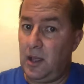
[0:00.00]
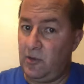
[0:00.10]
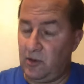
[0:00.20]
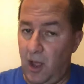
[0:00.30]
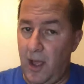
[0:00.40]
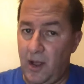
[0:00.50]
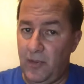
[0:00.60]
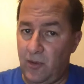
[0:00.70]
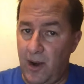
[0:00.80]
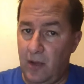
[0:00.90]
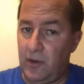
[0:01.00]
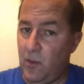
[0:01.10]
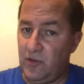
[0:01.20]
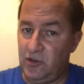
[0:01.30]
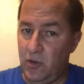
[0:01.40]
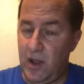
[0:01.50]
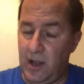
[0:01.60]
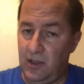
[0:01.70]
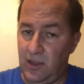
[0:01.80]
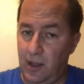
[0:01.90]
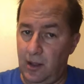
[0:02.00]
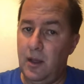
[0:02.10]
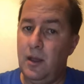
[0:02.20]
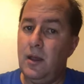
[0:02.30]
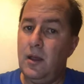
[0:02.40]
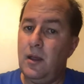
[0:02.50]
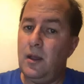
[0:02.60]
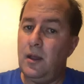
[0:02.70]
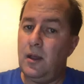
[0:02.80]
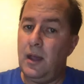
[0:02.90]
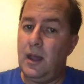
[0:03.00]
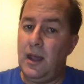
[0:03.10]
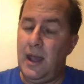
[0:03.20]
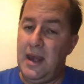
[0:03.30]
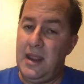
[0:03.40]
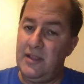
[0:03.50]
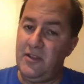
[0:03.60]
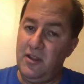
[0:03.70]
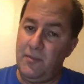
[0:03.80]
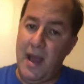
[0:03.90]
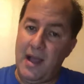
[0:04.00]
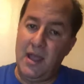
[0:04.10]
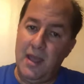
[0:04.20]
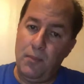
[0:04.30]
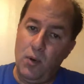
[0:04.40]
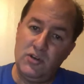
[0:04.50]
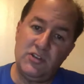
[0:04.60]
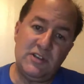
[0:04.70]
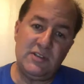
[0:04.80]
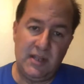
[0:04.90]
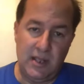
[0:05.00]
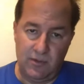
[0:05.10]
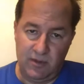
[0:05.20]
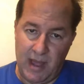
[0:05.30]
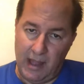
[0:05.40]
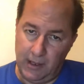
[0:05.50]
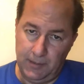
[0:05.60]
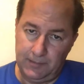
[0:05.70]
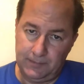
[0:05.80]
He was lying on the ground. He wasn't doing anything. And he gets on his back and pushes his knee into his back.